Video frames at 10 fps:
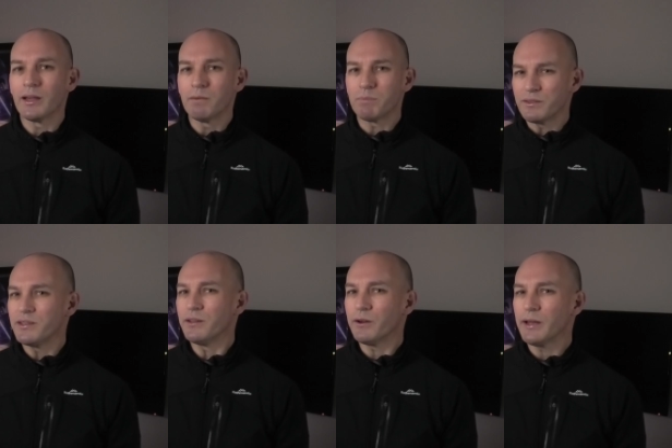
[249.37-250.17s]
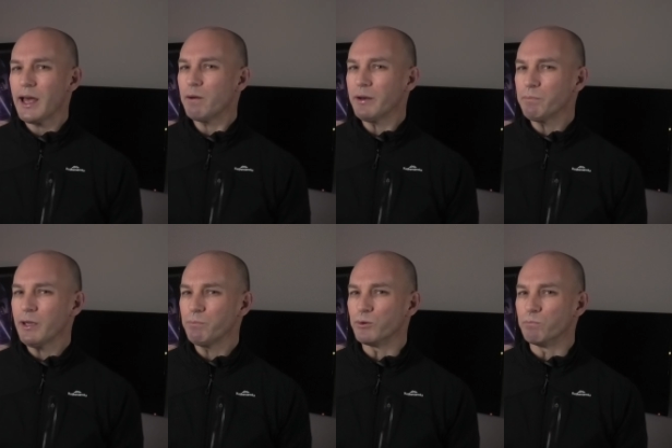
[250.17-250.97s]
But do you know how many
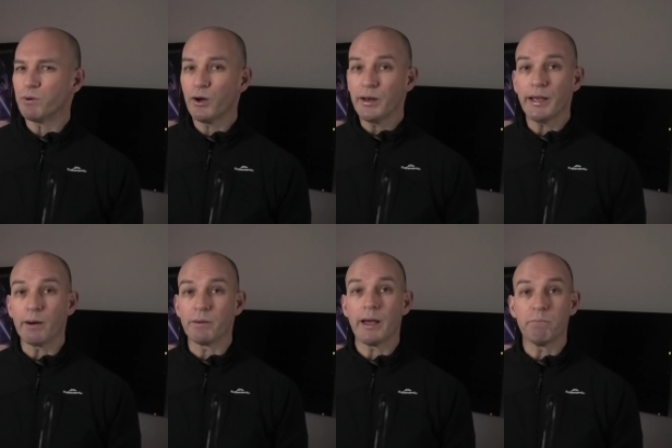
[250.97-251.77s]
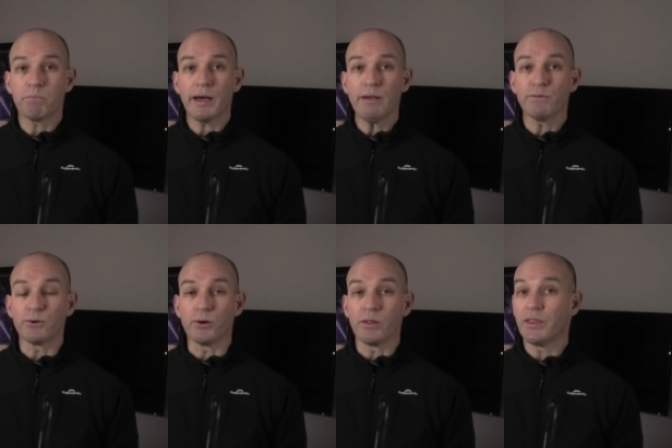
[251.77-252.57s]
people pony up and pay
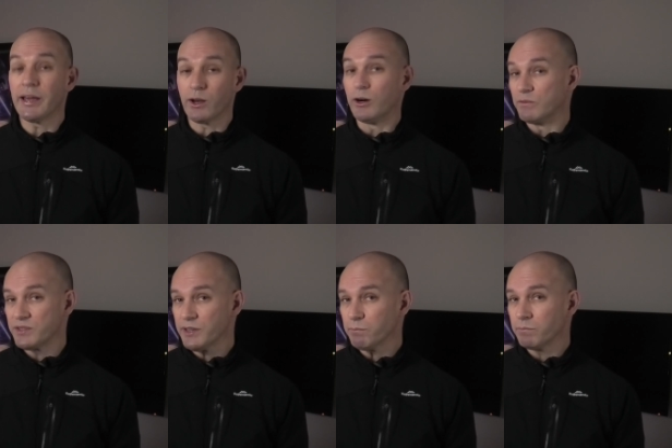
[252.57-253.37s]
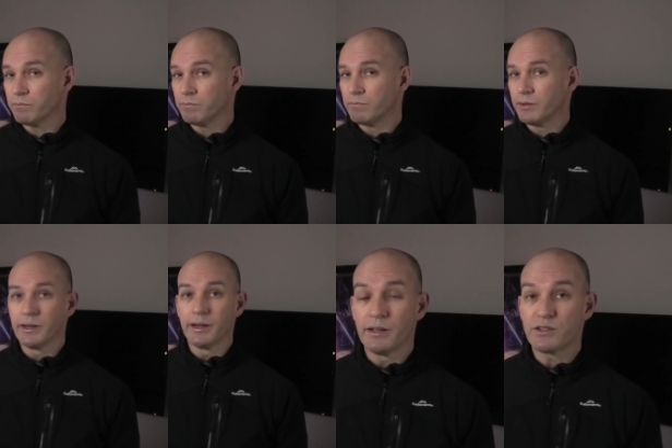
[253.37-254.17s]
for that offset?
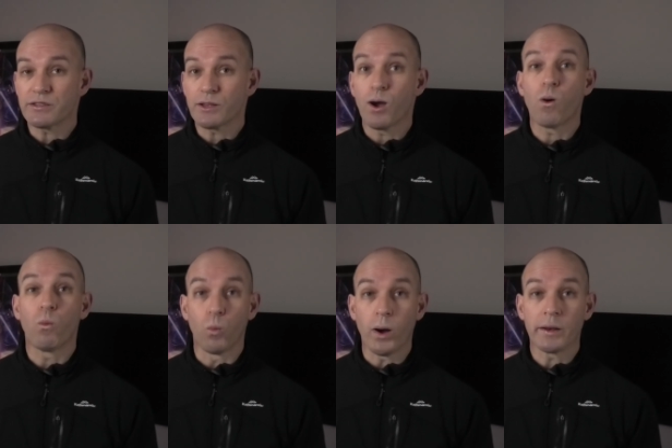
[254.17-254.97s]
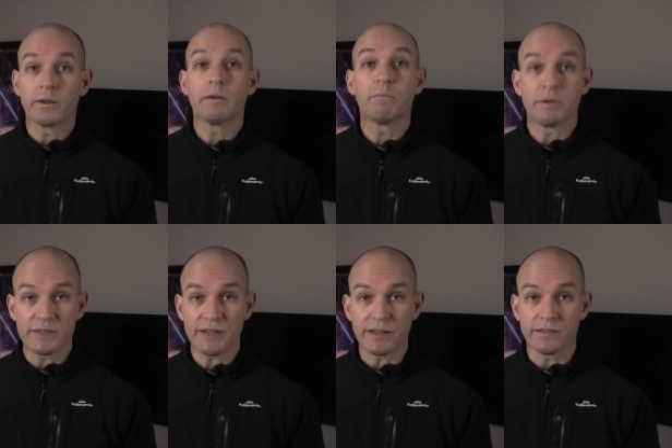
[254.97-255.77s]
Just
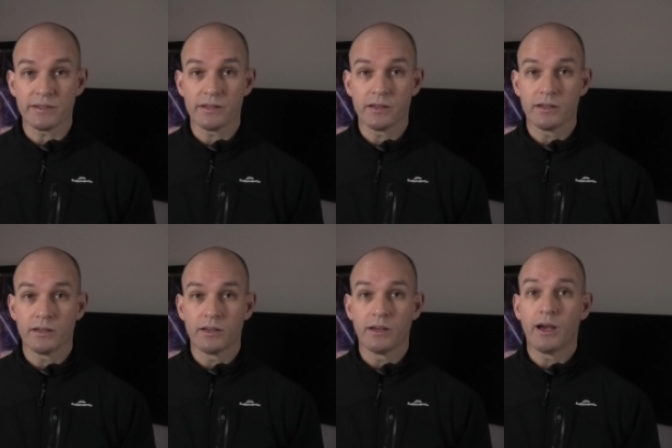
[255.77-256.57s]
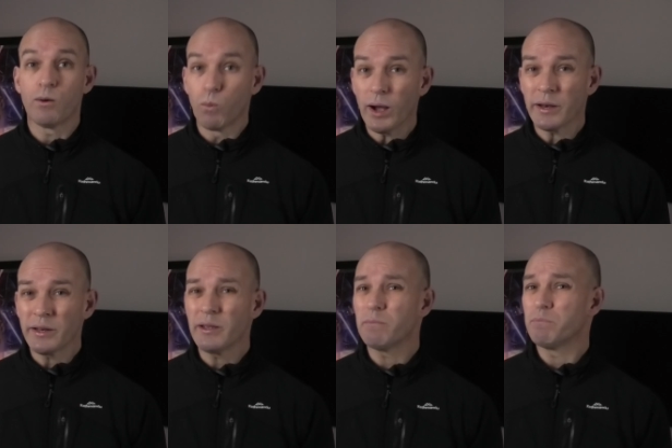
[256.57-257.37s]
1%.
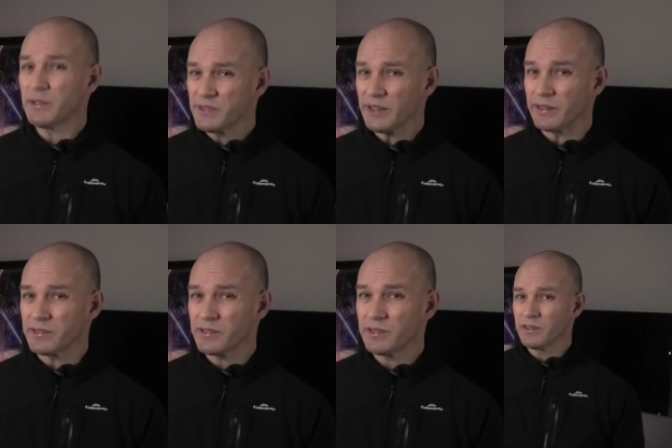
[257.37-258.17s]
1%.